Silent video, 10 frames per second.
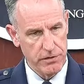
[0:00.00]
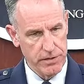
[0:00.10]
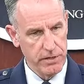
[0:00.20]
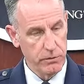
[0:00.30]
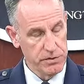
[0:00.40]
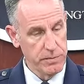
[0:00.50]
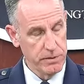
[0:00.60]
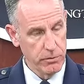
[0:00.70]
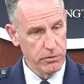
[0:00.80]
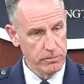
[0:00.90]
that there was
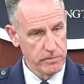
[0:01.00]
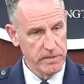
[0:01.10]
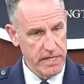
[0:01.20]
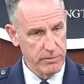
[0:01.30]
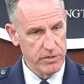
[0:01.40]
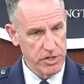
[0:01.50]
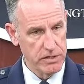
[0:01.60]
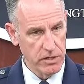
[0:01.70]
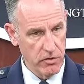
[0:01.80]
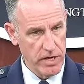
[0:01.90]
minimal damage
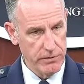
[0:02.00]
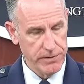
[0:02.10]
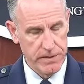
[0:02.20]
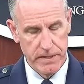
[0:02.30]
on the ground.